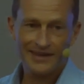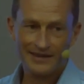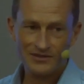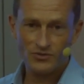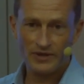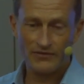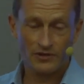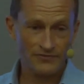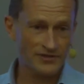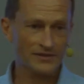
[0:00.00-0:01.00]
So we have an
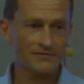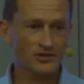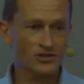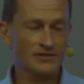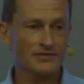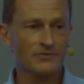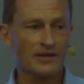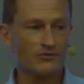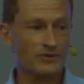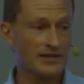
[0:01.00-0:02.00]
offset division, we
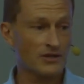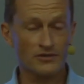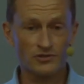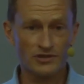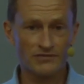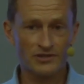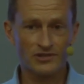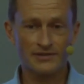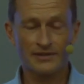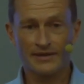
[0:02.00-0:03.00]
have a radiology
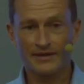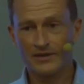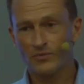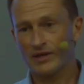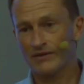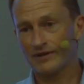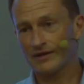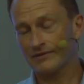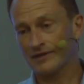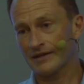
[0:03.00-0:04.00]
division, we have a
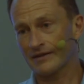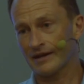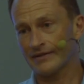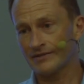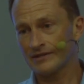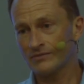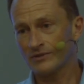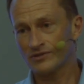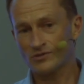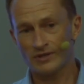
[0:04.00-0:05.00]
healthcare IT,
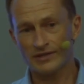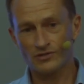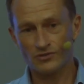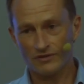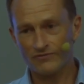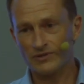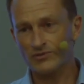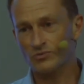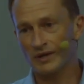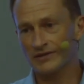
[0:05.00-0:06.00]
which is really the software
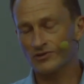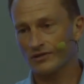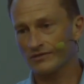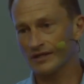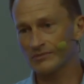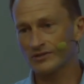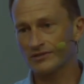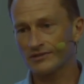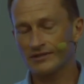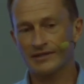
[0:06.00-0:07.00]
to manage all the
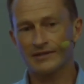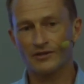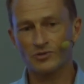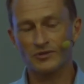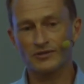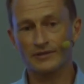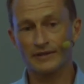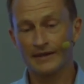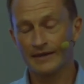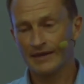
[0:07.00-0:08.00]
images in the hospital.
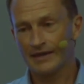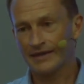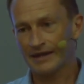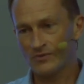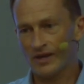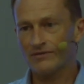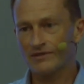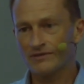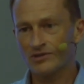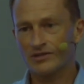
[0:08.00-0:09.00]
And then we have the
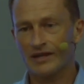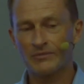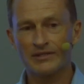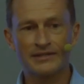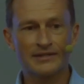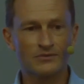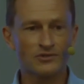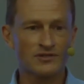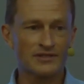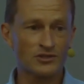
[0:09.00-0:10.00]
division I'm leading,
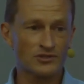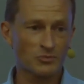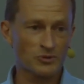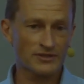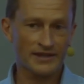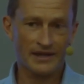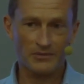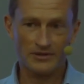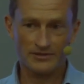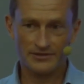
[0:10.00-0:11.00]
which is Digital Print and
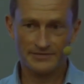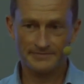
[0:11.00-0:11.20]
Chemicals.